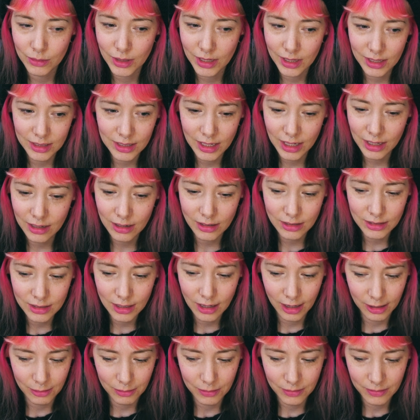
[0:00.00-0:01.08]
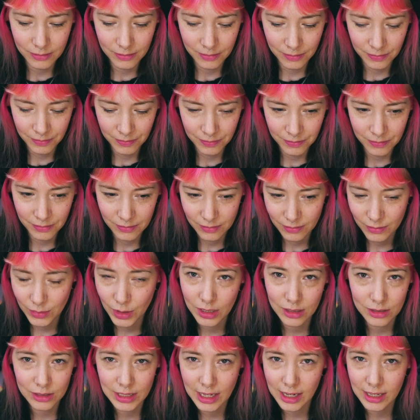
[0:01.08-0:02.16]
we can take our time. We
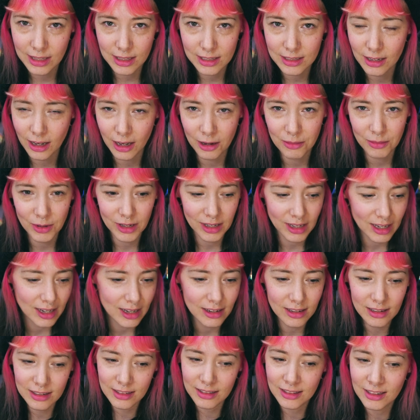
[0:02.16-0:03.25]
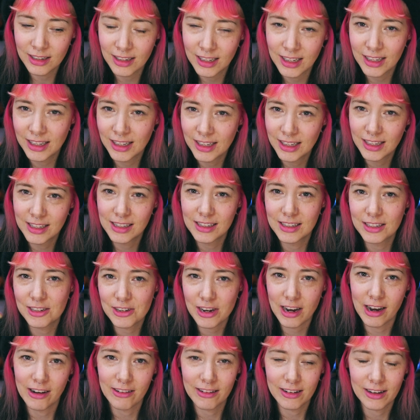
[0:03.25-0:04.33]
can take the time we need and
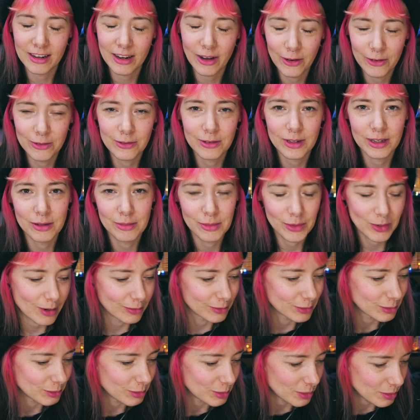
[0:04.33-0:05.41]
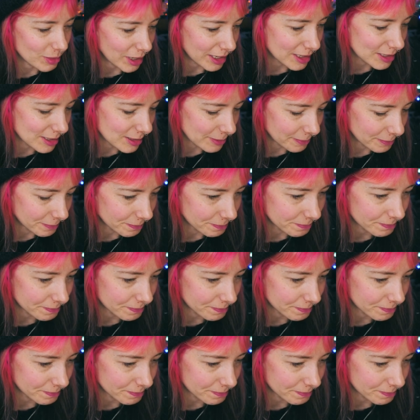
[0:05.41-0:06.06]
share it at hopefully a more comfortable pace.